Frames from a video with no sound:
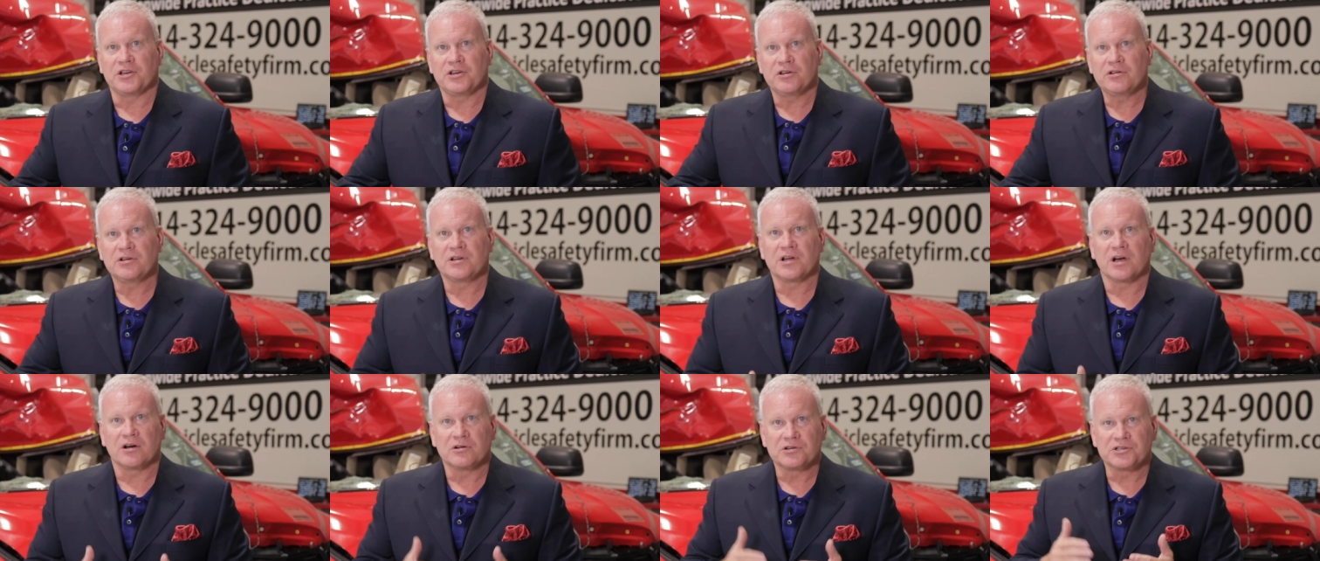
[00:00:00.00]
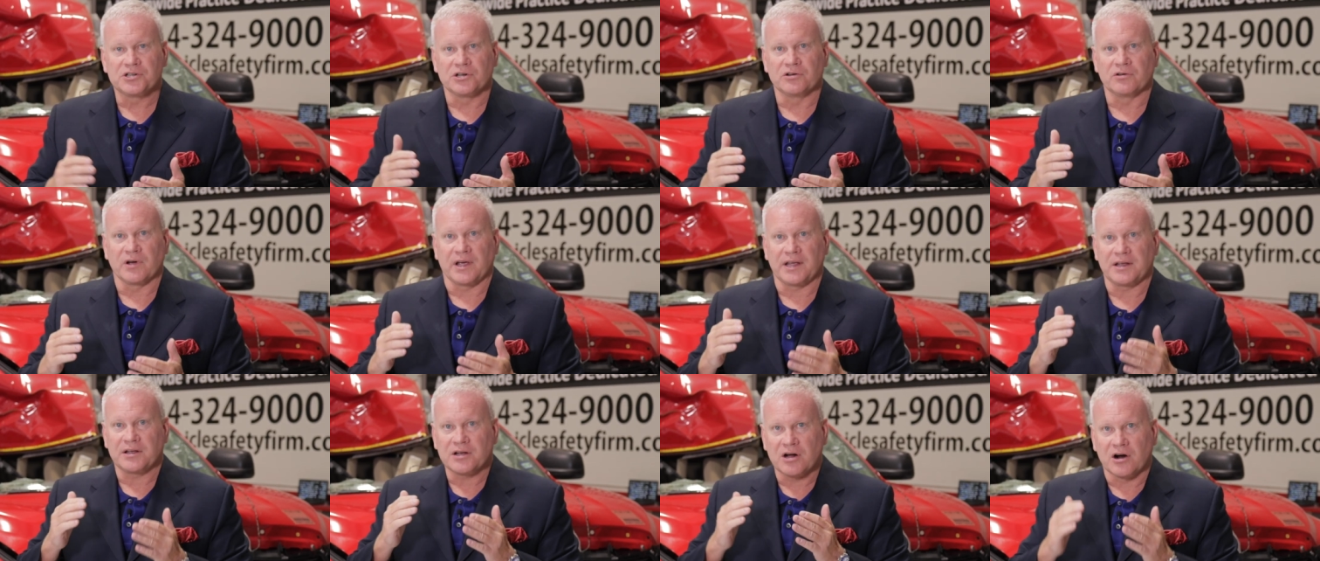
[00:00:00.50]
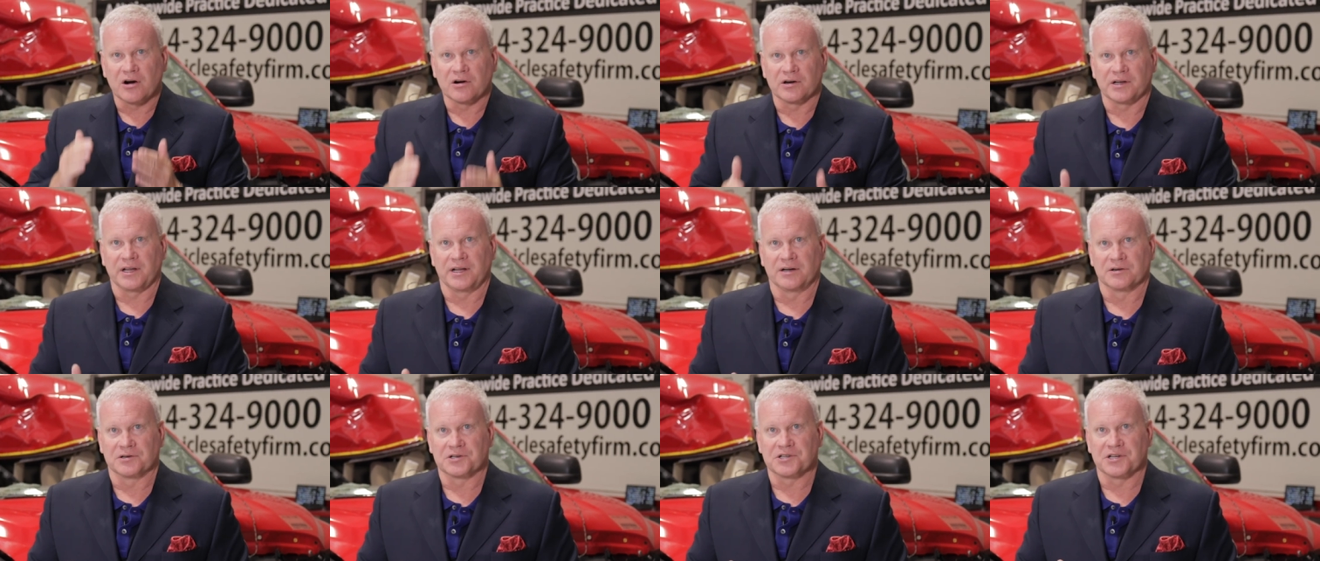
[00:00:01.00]
you go to a car
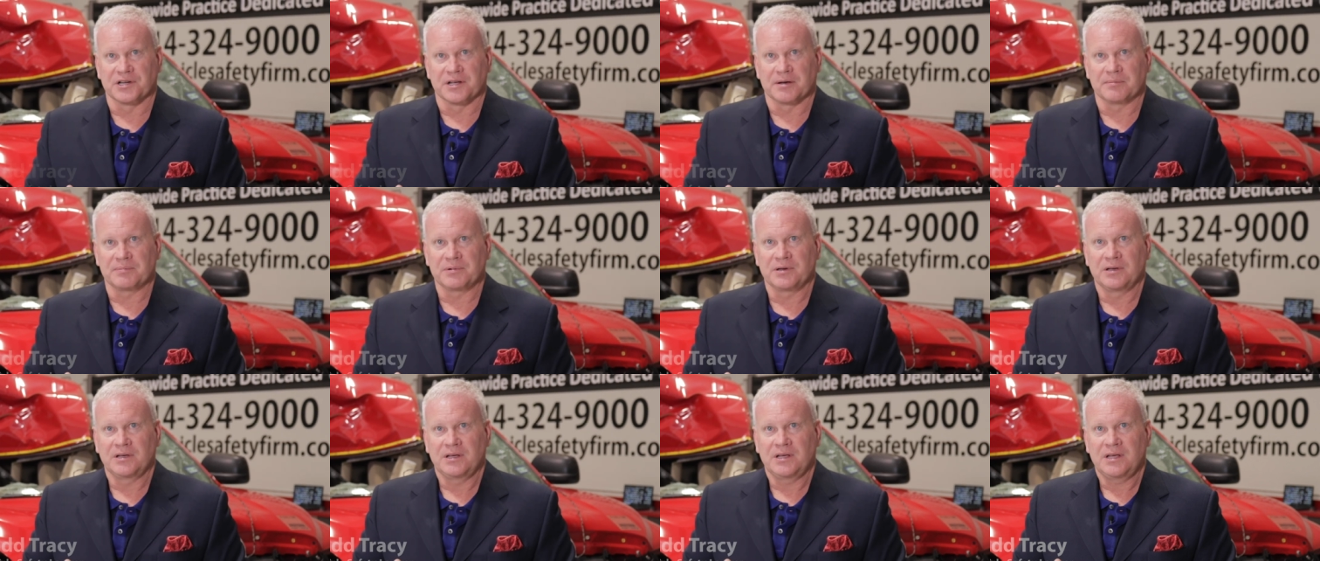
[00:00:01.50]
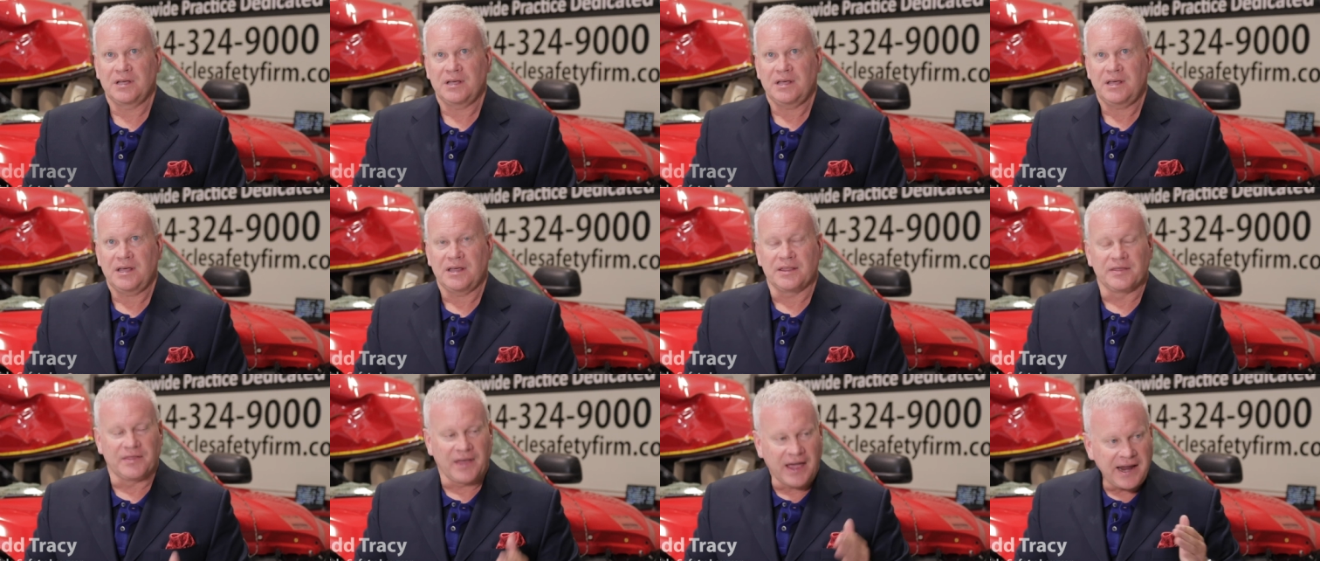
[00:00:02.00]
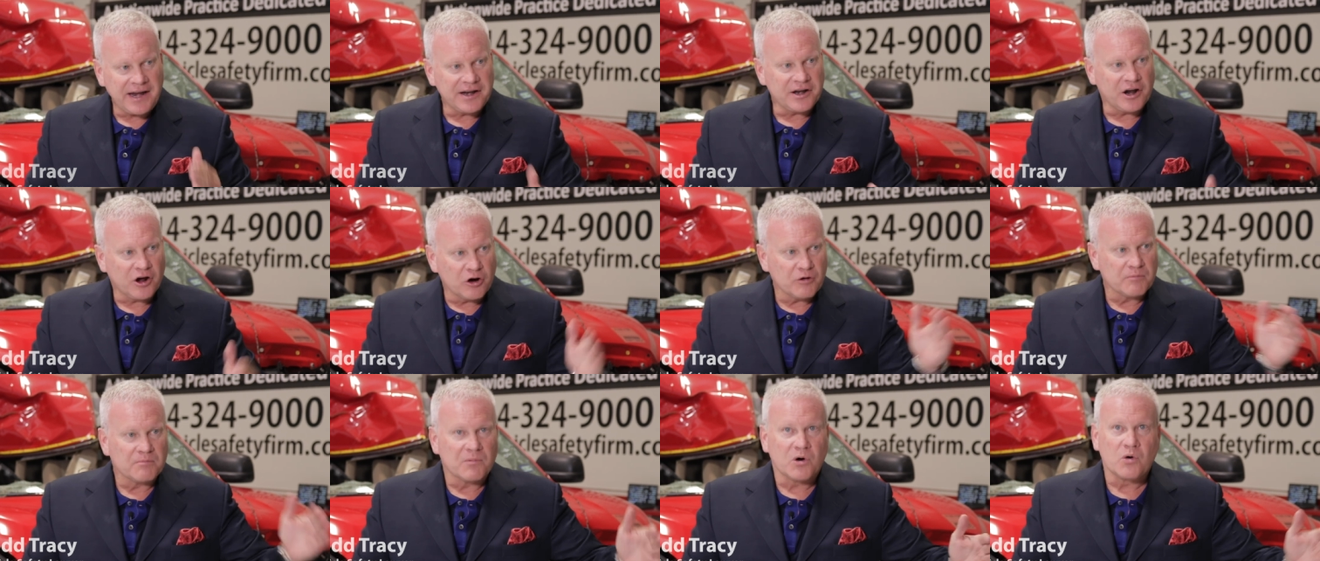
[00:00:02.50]
dealership, they
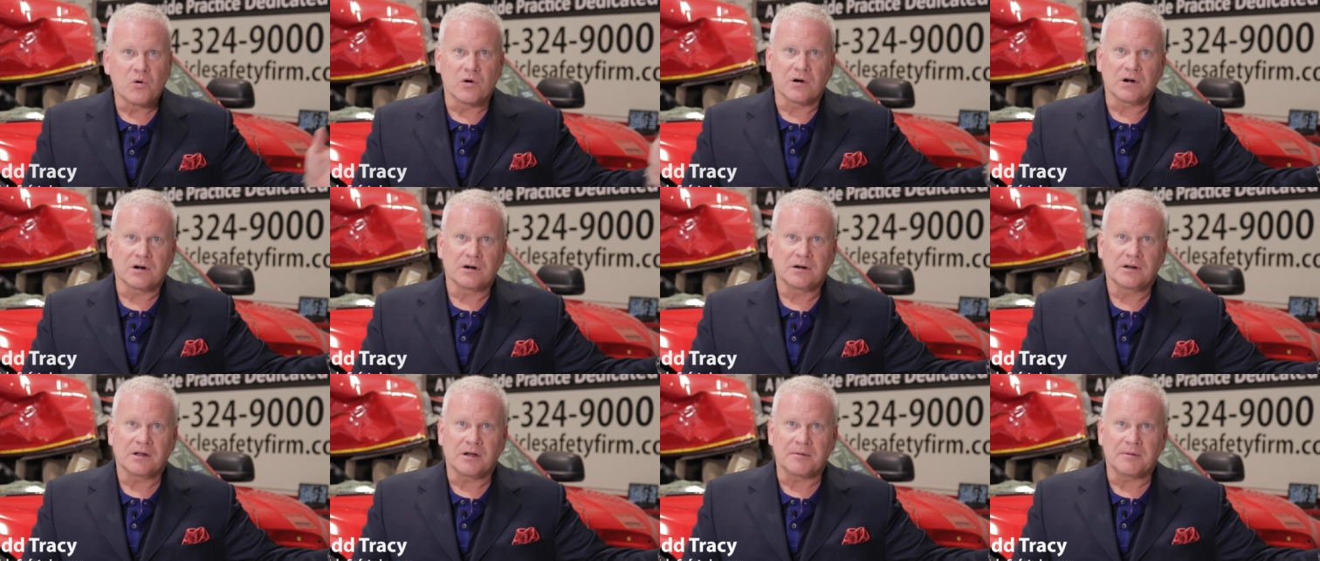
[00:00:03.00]
know more